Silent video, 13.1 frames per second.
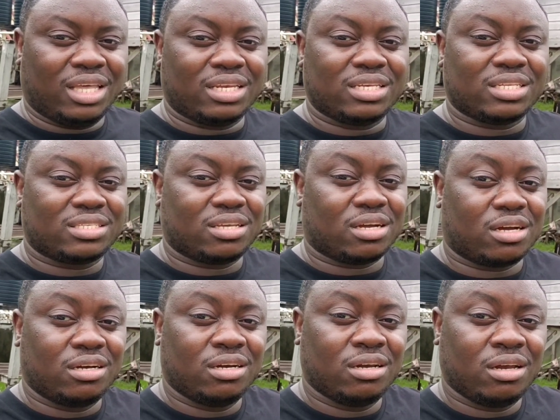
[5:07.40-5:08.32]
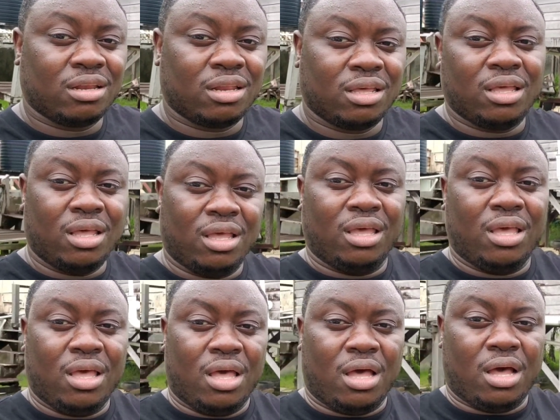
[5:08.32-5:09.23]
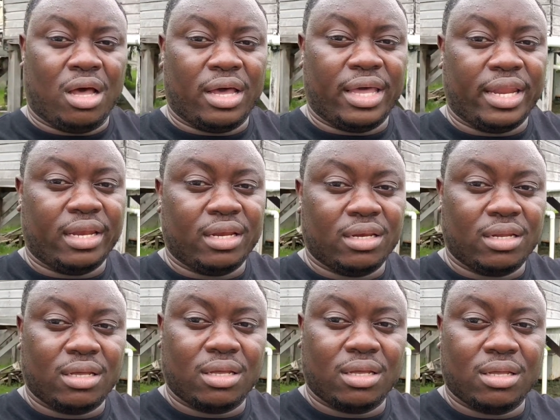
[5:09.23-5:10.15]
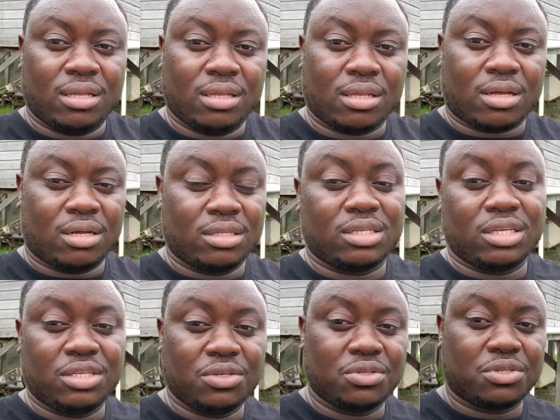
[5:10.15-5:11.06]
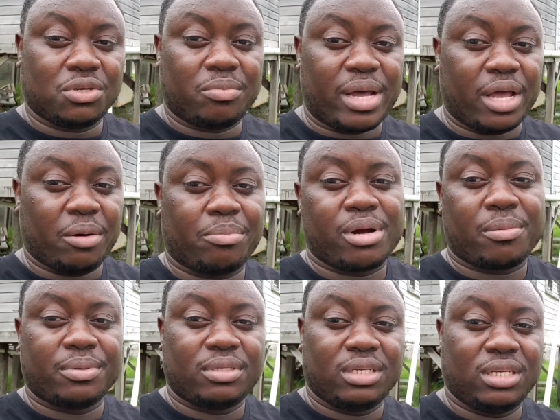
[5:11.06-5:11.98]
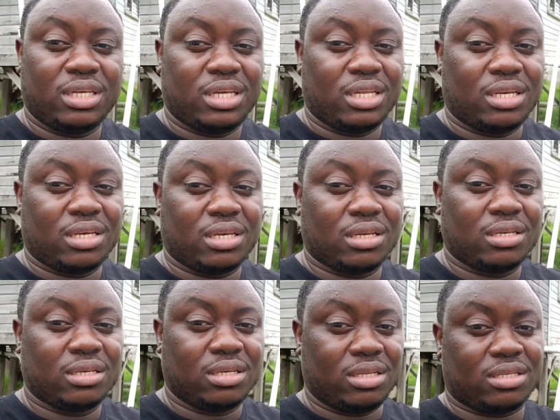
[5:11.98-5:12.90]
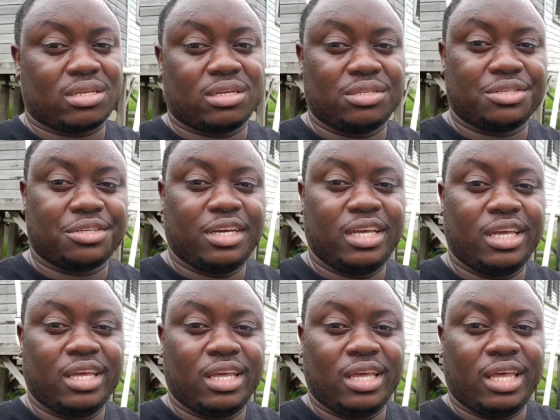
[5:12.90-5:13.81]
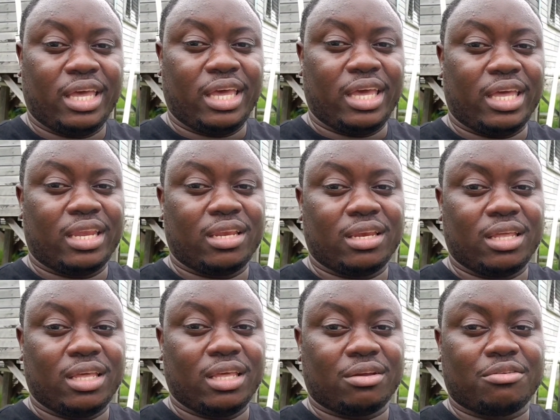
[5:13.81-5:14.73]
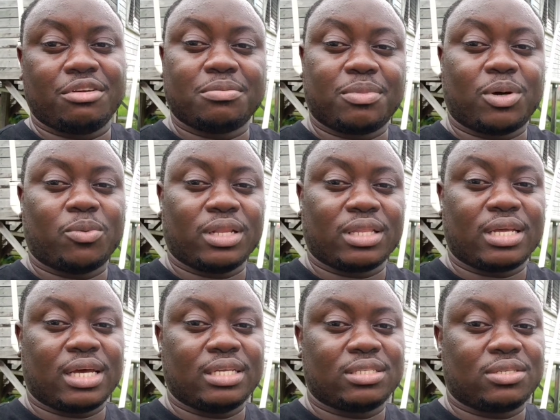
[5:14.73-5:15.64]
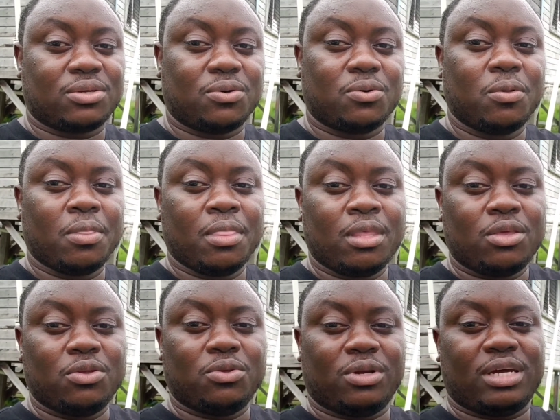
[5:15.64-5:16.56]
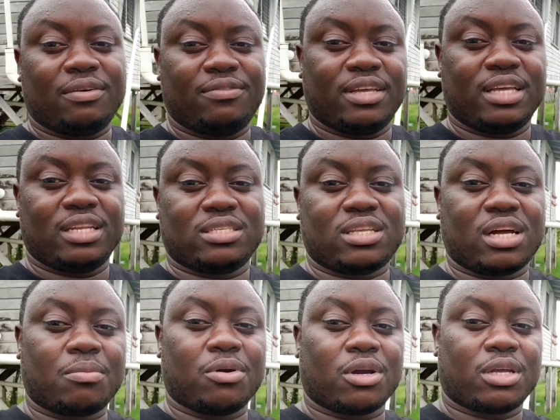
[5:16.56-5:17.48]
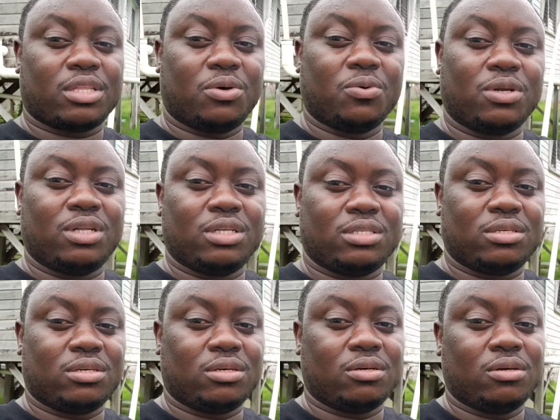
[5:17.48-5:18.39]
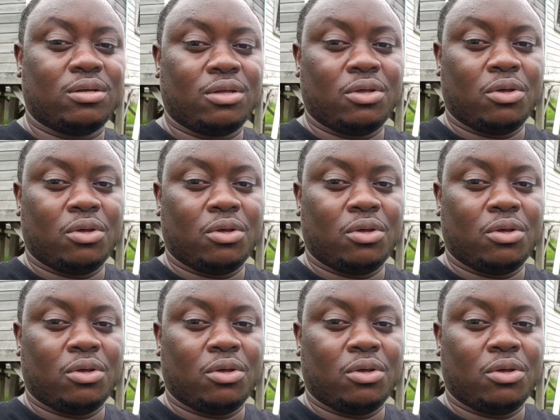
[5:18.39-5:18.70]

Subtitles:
in this yard and continue to buy a property in this country and increase my wealth, guys. So you don't have to get a stock market only to